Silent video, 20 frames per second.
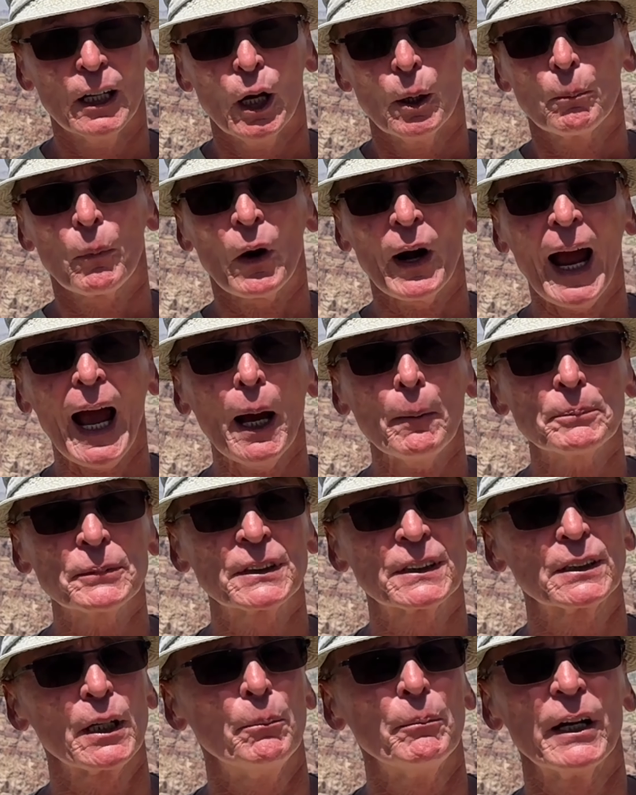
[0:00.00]
Perhaps
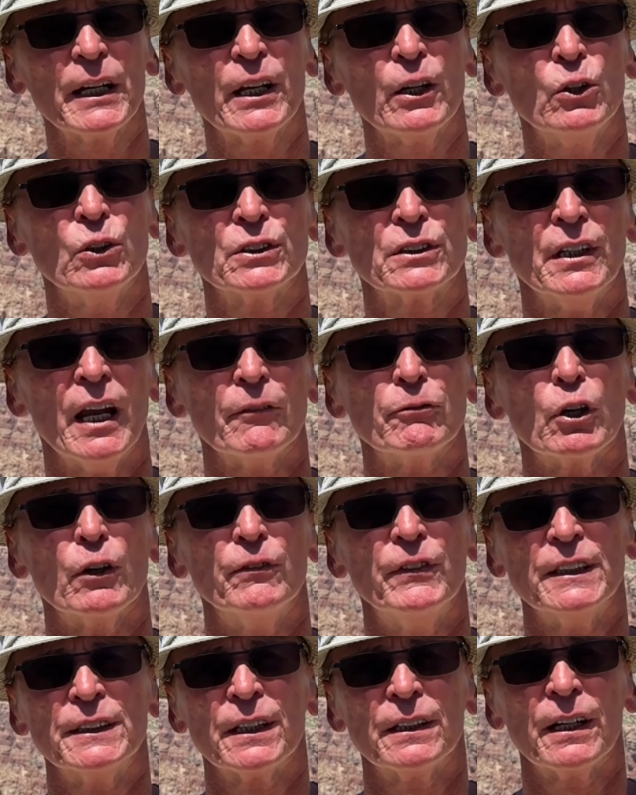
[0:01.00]
somebody who's never
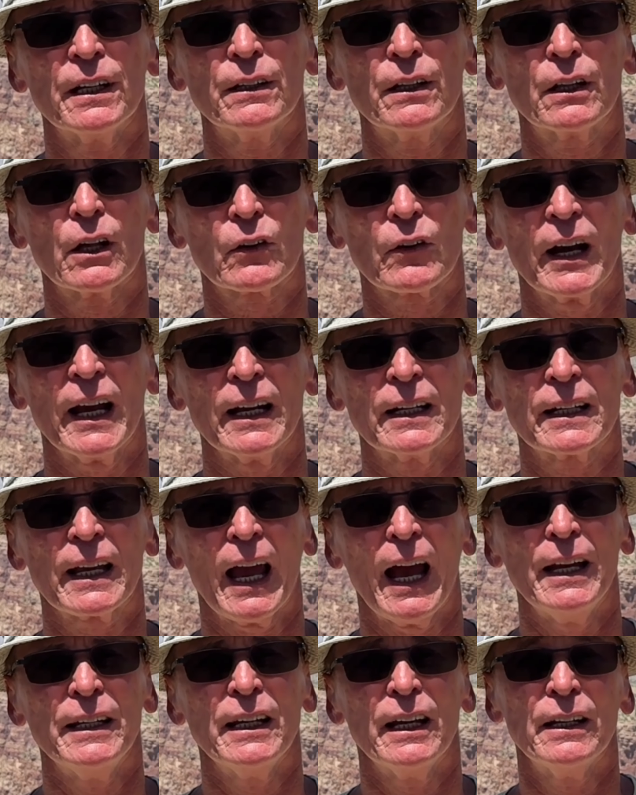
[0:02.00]
visited the Grand
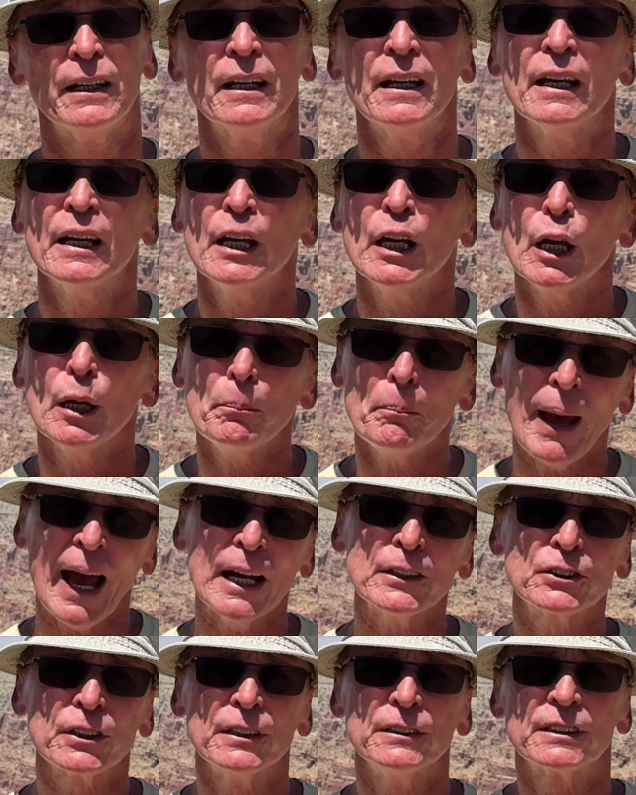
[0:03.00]
Canyon
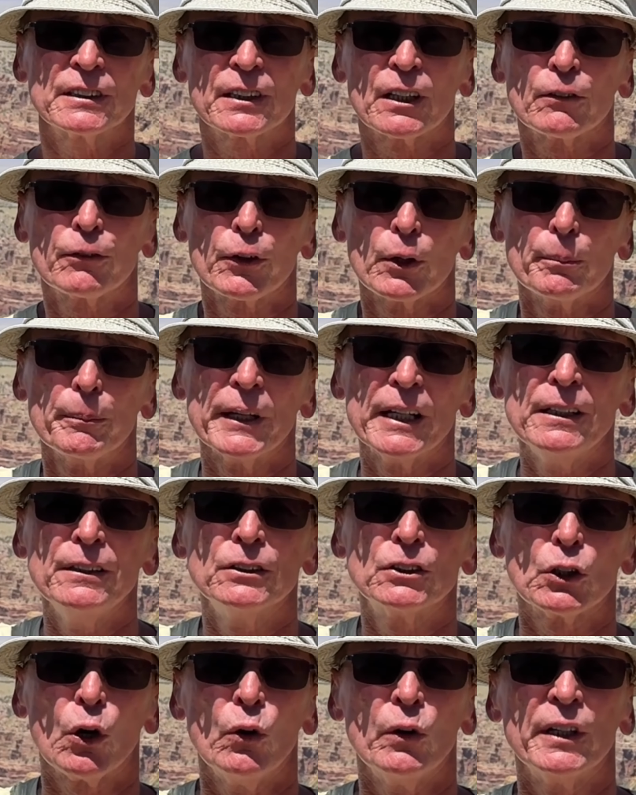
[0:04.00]
imagines the Forbidden
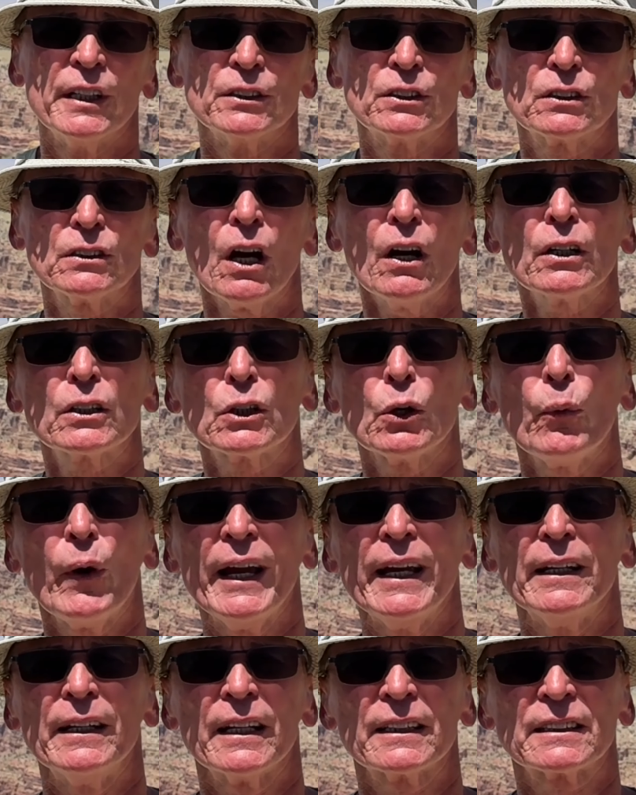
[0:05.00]
Zone is tucked away
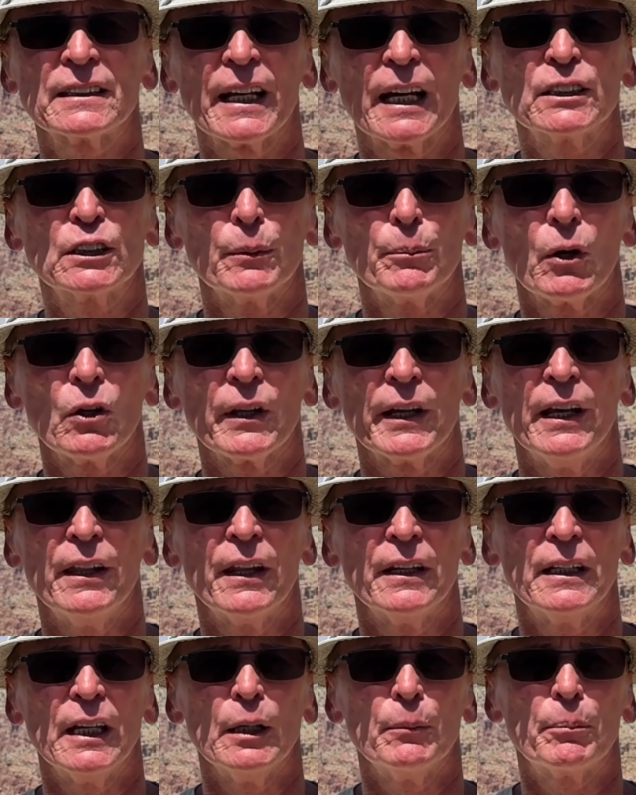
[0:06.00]
inaccessible in the deep